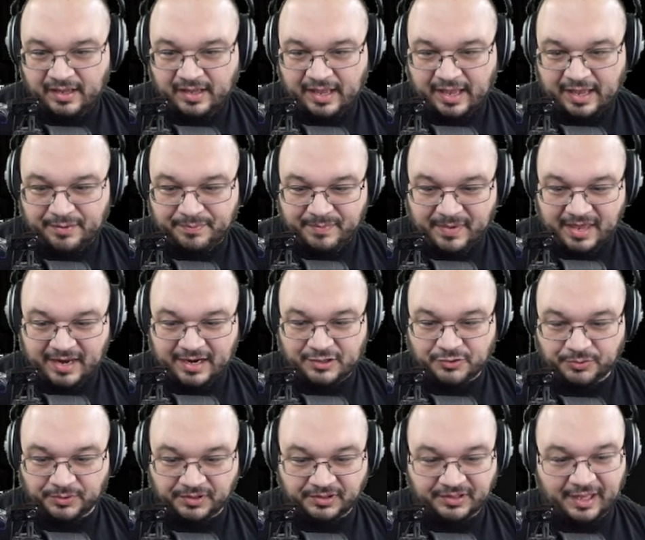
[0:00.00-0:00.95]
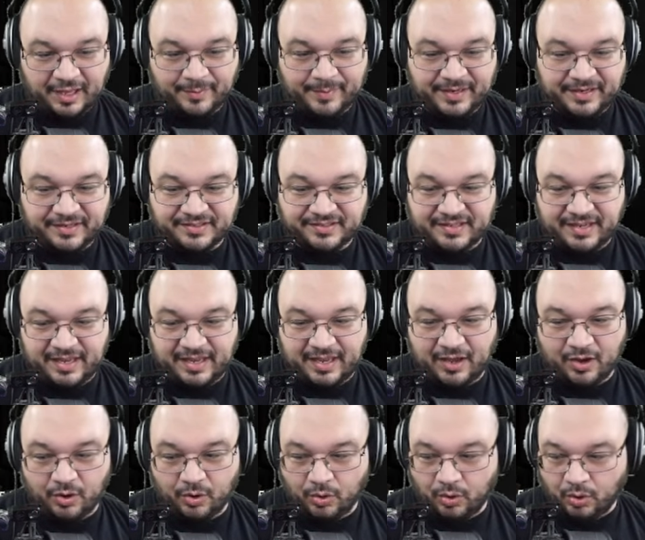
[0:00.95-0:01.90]
And manage will allow me to see
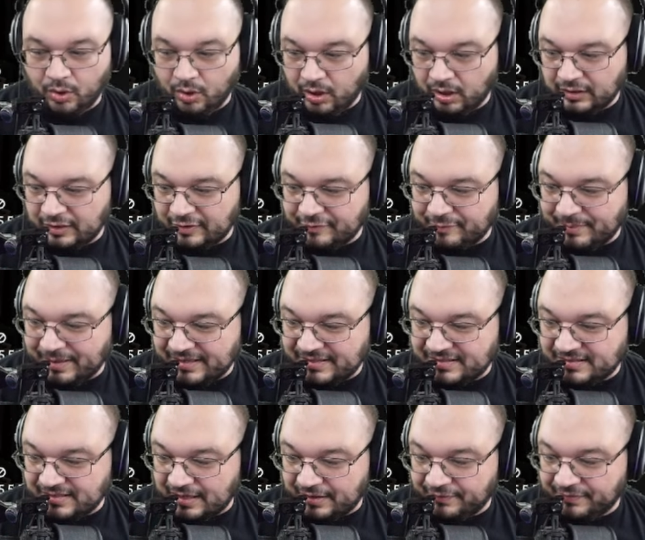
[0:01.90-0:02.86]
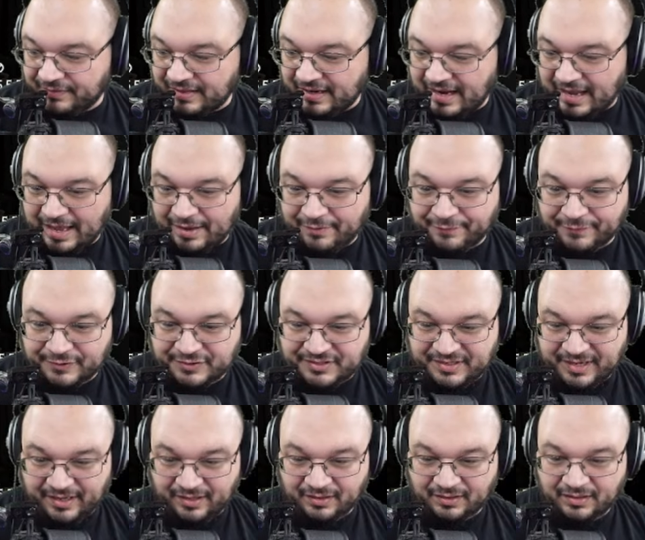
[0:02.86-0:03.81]
all of my stuff that I have for
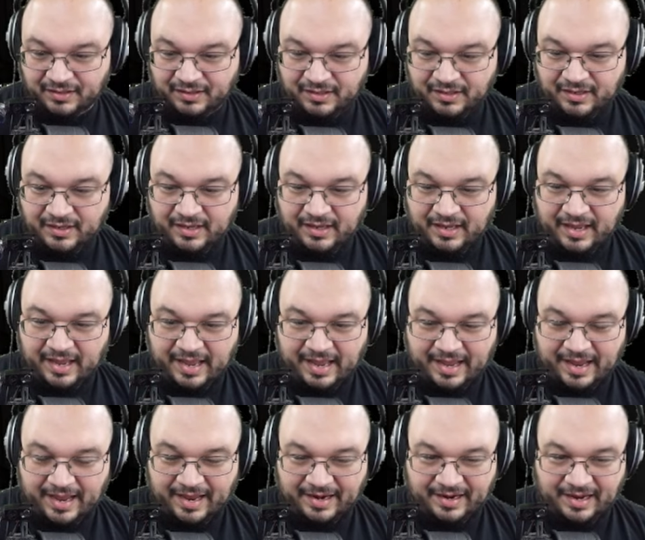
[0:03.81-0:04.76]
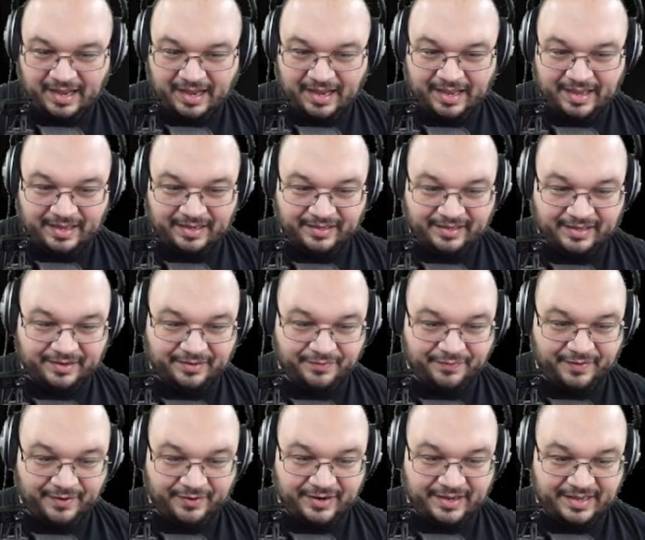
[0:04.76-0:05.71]
sale. And I can
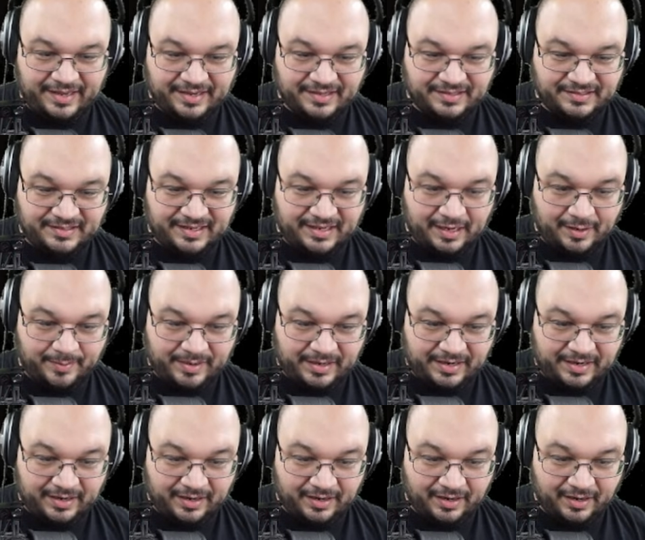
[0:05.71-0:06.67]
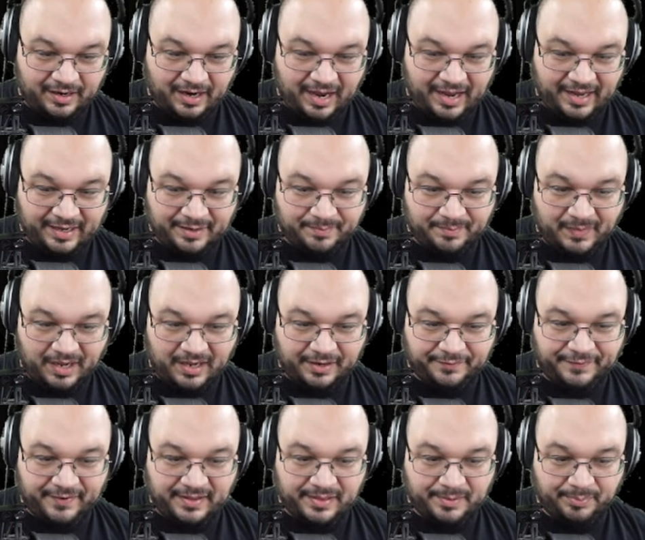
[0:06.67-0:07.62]
very easily come in here. I can
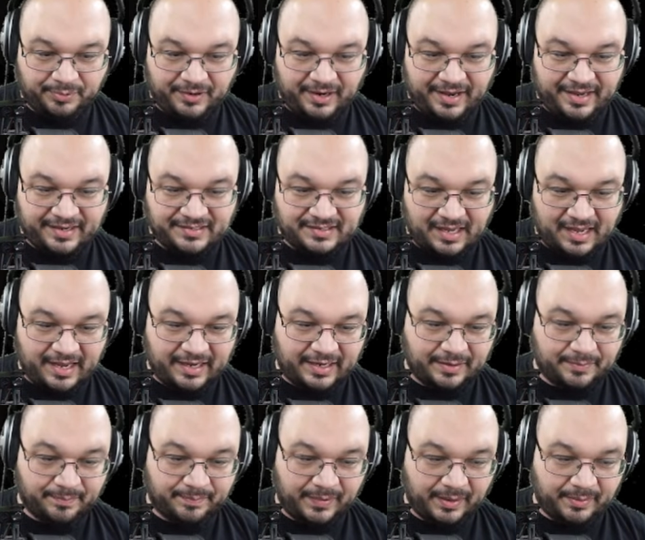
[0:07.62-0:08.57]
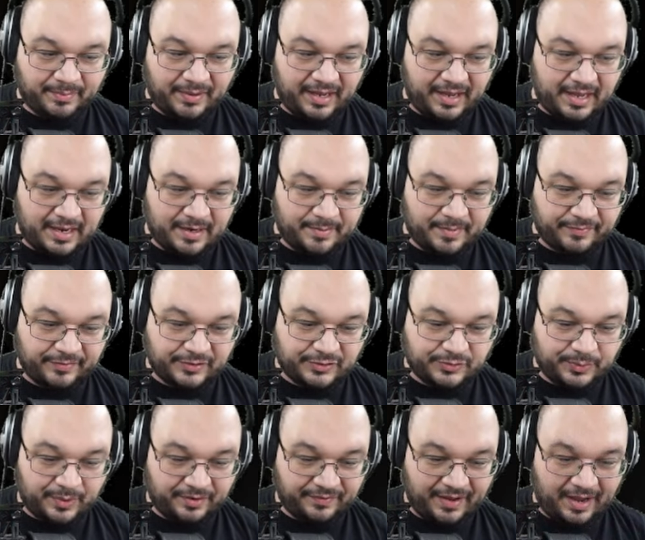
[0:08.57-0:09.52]
modify the price. I can bump my item every
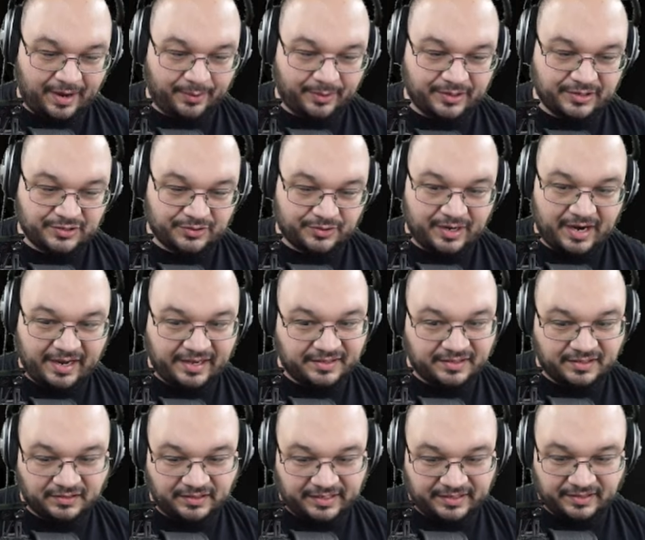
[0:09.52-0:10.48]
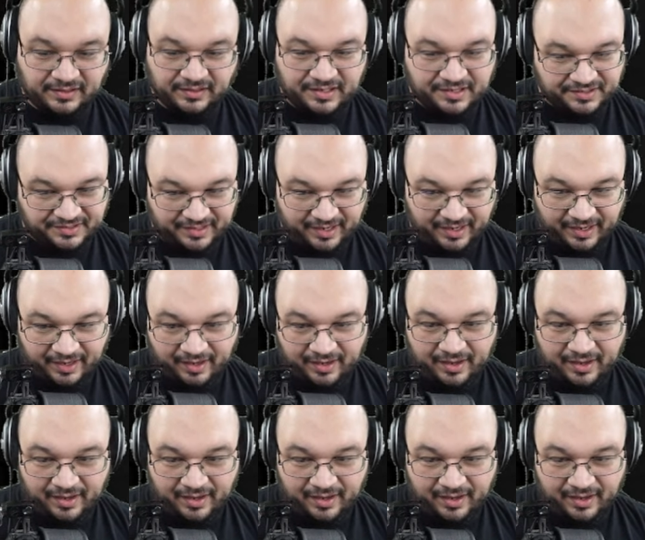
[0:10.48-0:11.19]
twelve hours, or I can delete the listing.